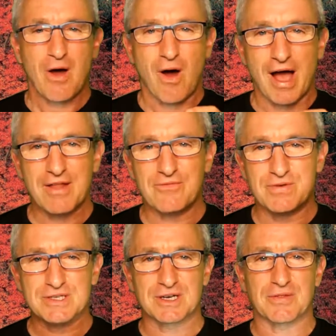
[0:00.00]
I had
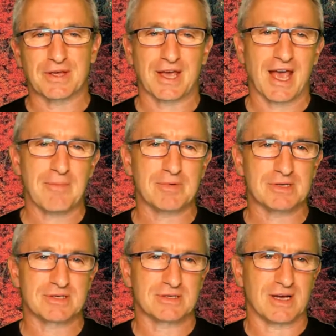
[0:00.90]
visited the
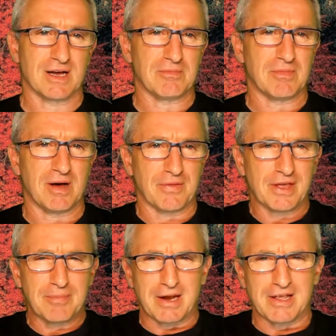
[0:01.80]
campus, I think
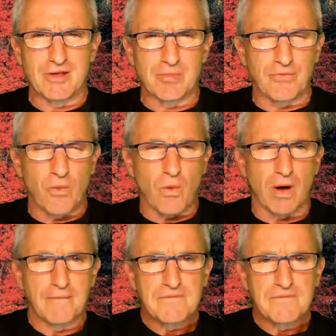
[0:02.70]
about a year before,